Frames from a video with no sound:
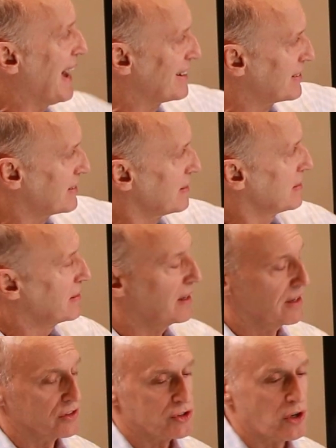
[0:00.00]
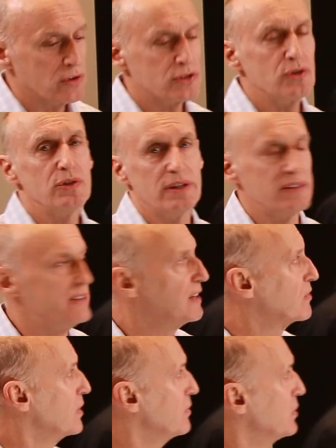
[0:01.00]
that's, and I'll show it to you in
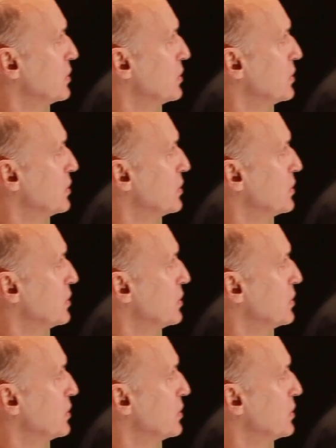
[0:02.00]
different